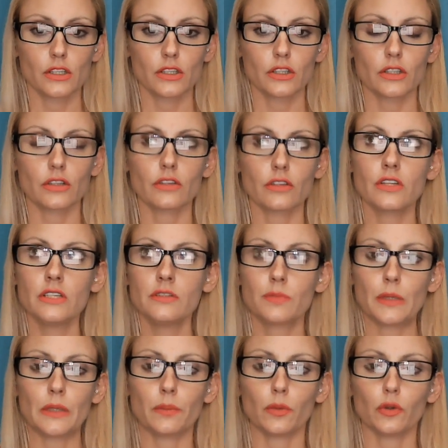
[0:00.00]
these
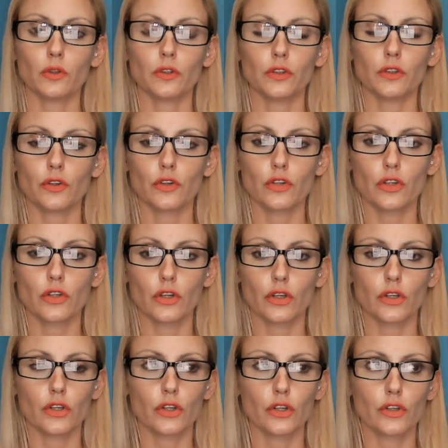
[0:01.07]
people,
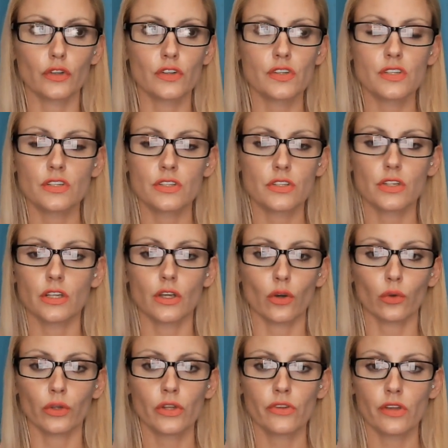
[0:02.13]
this is the
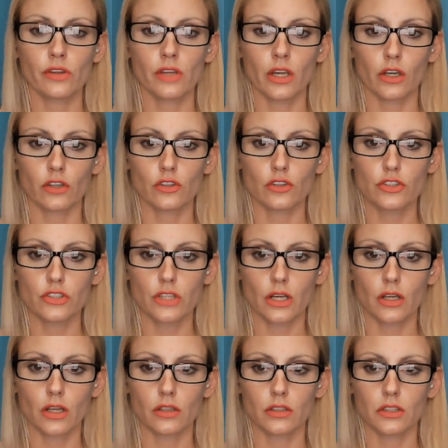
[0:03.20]
only thing they
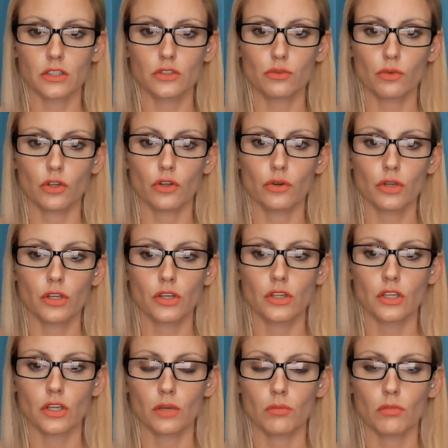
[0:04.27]
understand, is when you hit
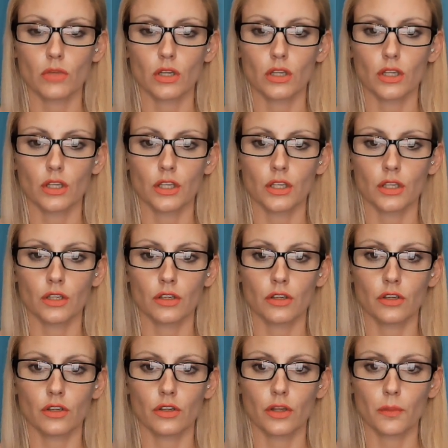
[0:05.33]
them
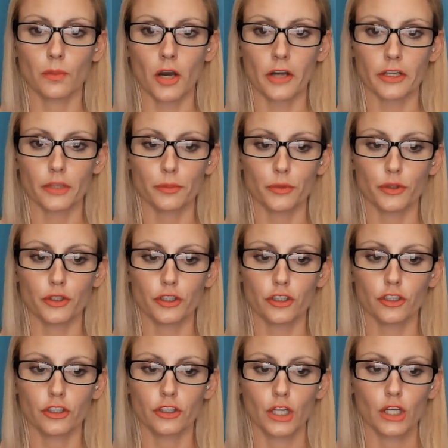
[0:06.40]
in the pocketbook.
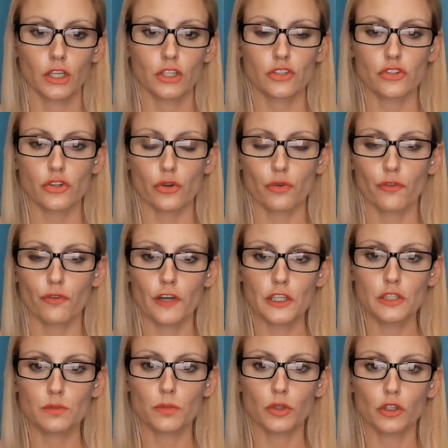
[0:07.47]
So
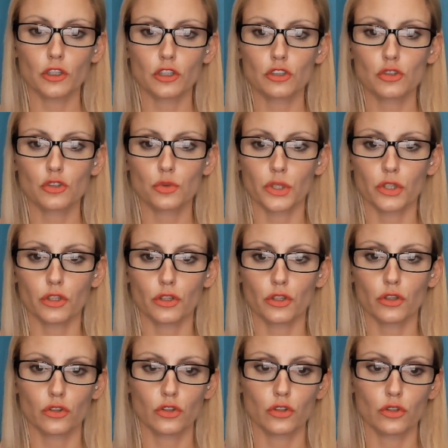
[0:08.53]
Facebook, Twitter,
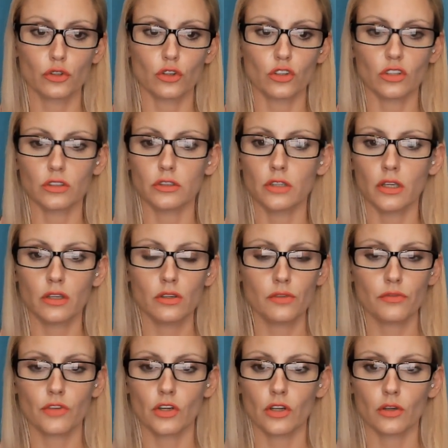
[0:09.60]
Google, none of
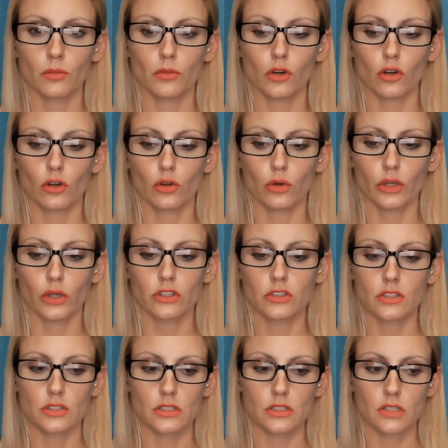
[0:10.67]
them are going to
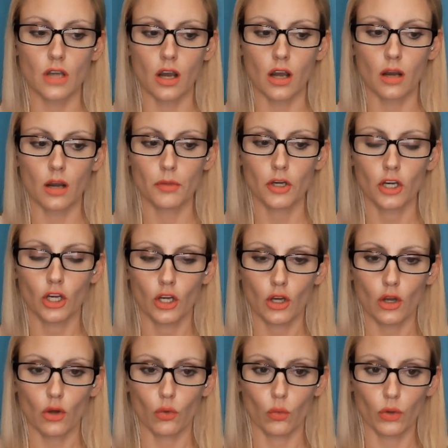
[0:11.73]
stop
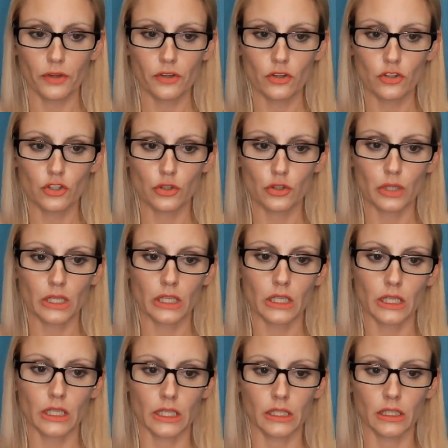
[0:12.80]
what they're doing
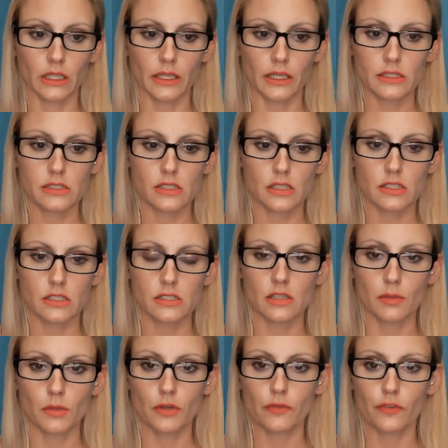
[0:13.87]
unless some
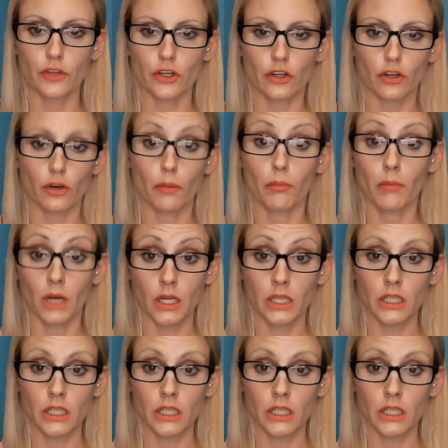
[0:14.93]
of their money